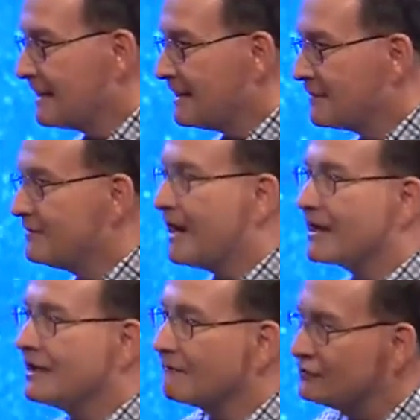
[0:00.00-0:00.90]
There are not
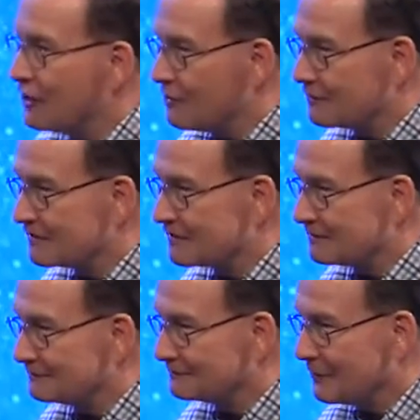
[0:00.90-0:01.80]
enough jokes,
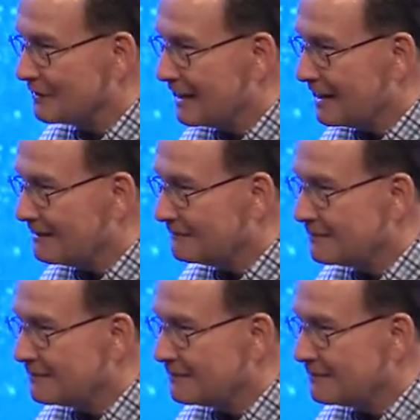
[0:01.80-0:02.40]
okay?